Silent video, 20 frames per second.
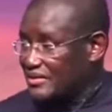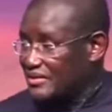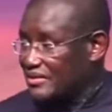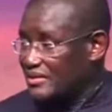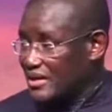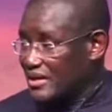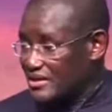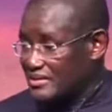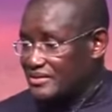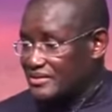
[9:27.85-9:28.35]

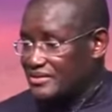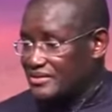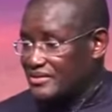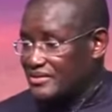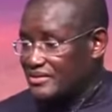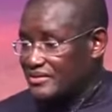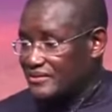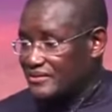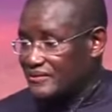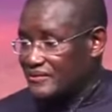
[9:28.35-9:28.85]
Yes.
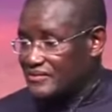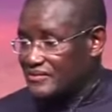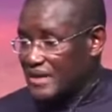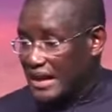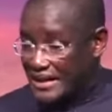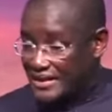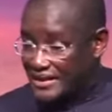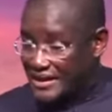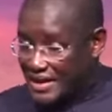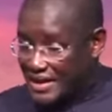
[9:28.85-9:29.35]

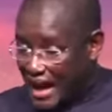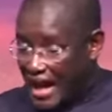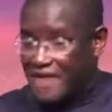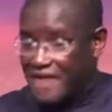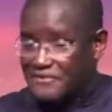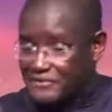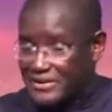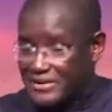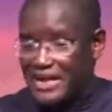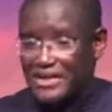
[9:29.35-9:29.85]
And
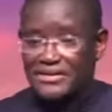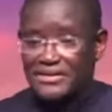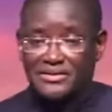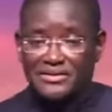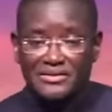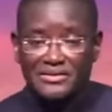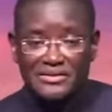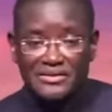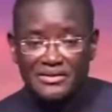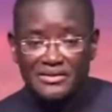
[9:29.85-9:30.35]
after.
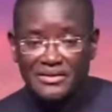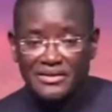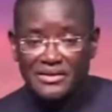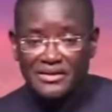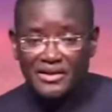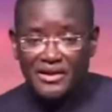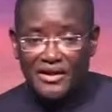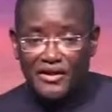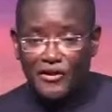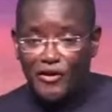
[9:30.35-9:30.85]

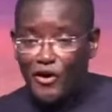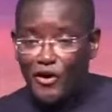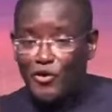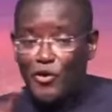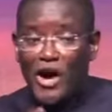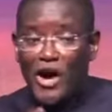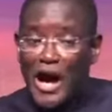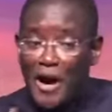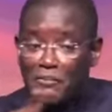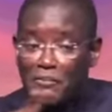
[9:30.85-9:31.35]
You don't
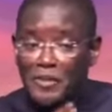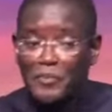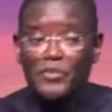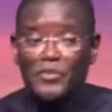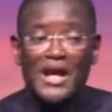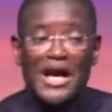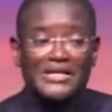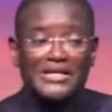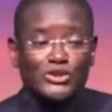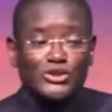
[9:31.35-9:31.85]
know how
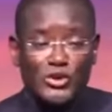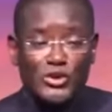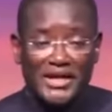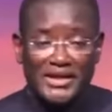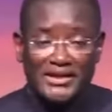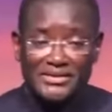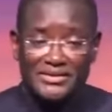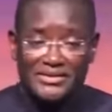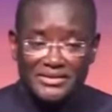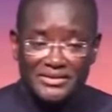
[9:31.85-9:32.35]
people are
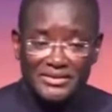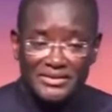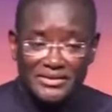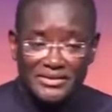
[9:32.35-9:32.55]
trained.